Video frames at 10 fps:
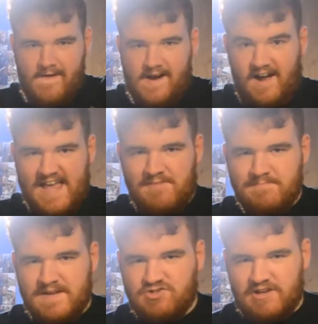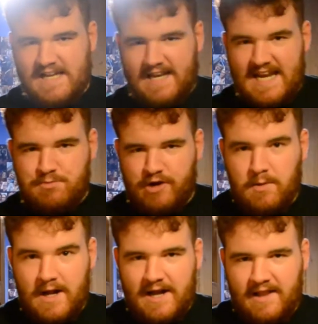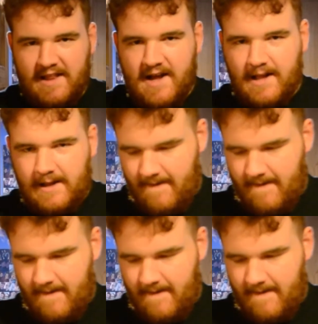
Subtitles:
I haven't been drinking any pre-workout at all.